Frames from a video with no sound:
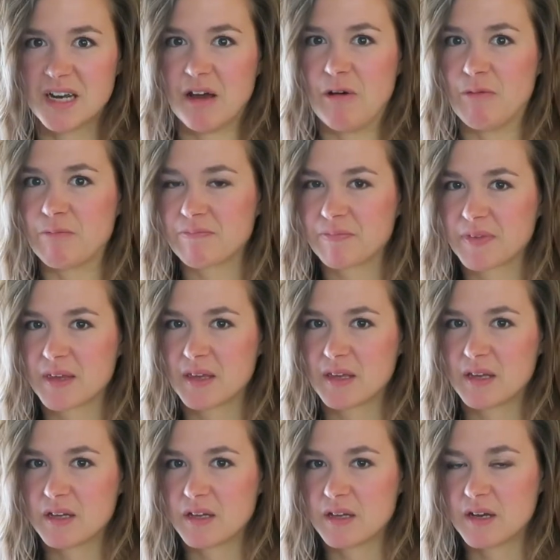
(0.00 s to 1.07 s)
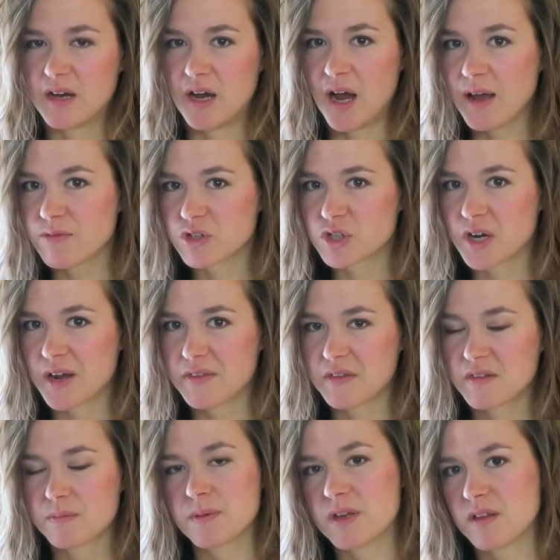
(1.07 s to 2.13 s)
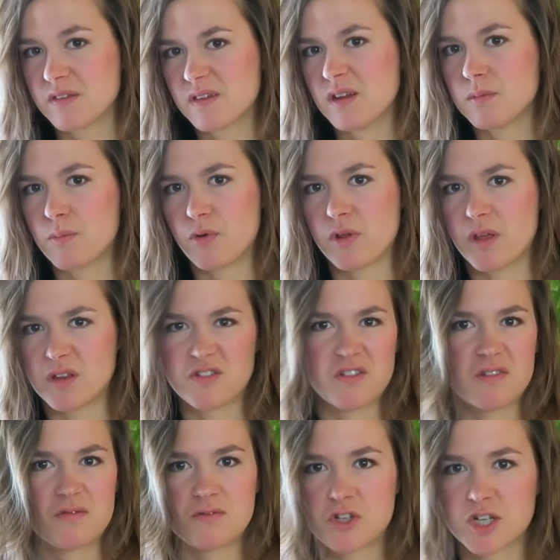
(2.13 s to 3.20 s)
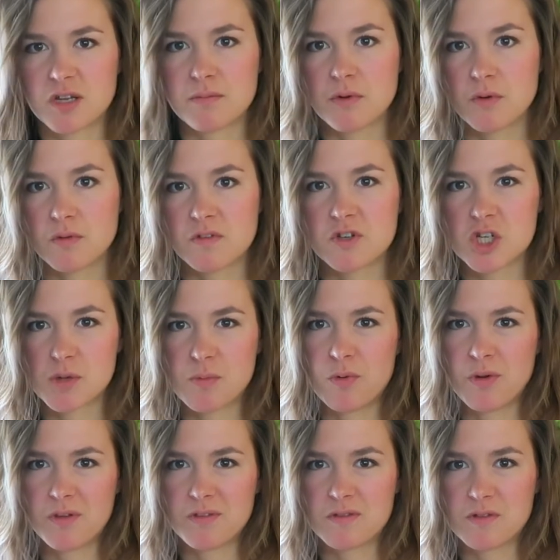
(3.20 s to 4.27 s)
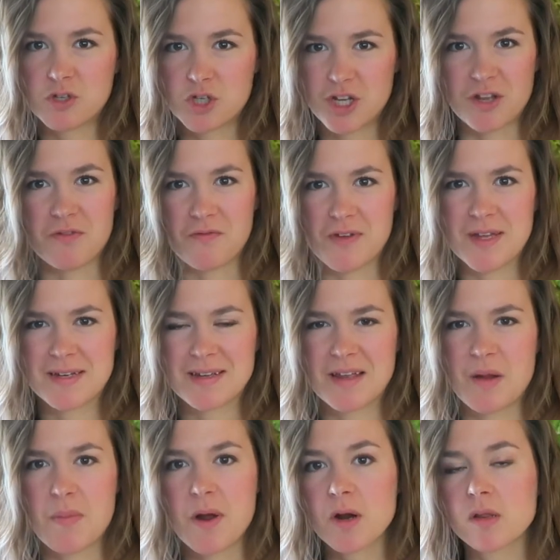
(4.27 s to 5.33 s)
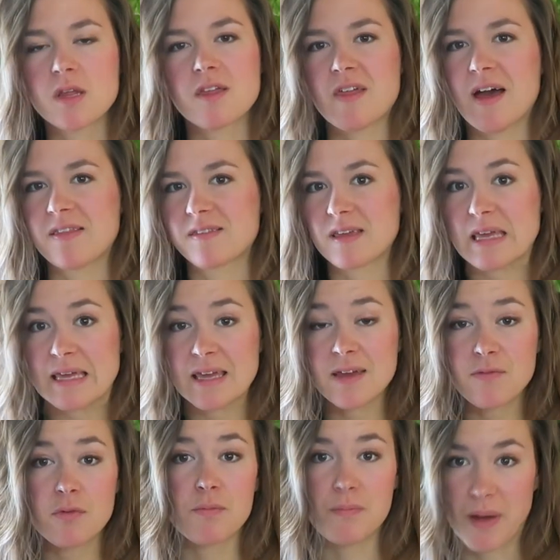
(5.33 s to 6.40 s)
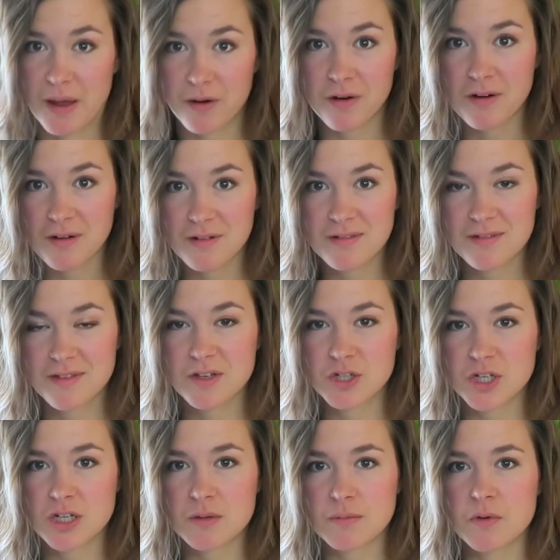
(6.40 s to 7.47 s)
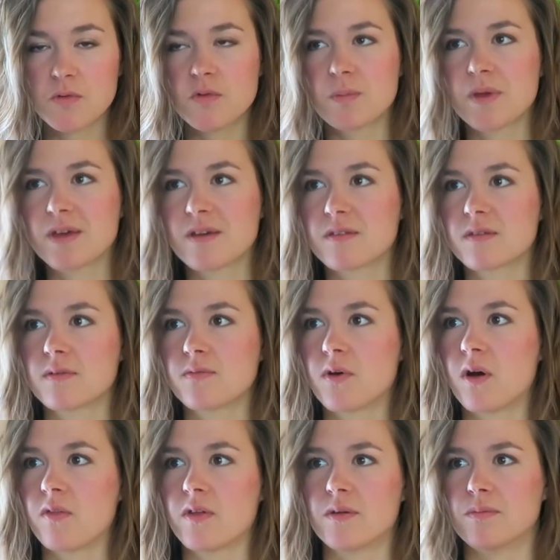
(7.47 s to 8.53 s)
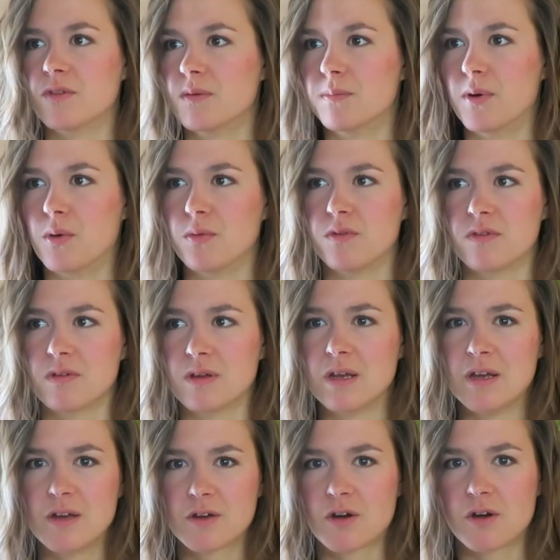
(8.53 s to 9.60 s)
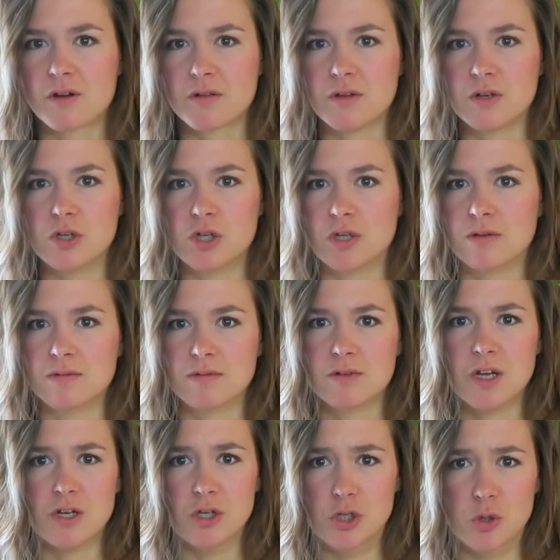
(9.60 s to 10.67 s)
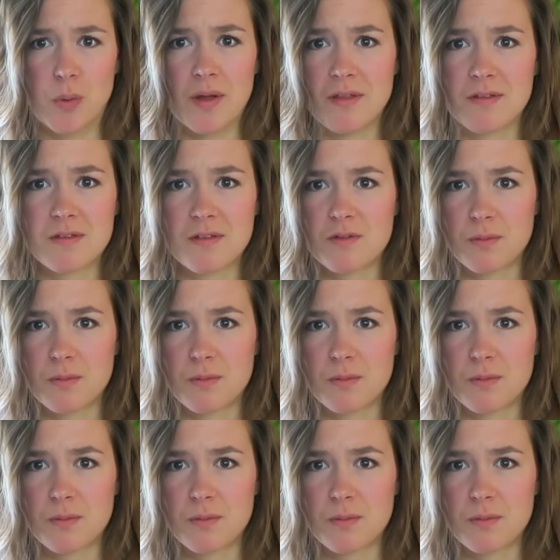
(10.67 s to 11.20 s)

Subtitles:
Now, I haven't tried this, but instead of boiling just chicken bones, she boils chicken feet. And apparently that's even better than chicken bones because of all the bones and cartilage and joints.